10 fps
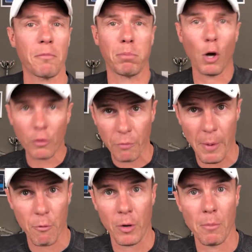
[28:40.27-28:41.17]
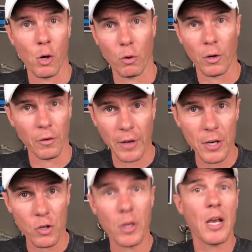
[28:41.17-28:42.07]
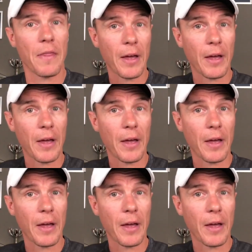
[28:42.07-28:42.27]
blocked from everyone in my organization,